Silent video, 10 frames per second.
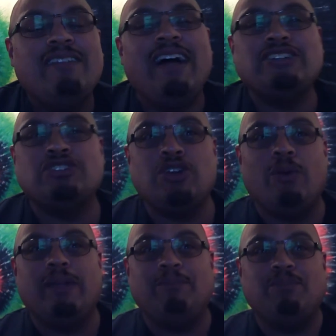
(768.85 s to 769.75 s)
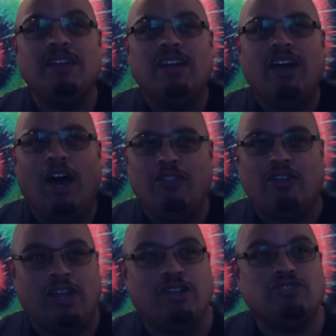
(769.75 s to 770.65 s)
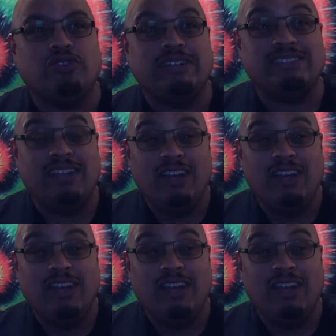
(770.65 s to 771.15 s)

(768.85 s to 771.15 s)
that's showing other countries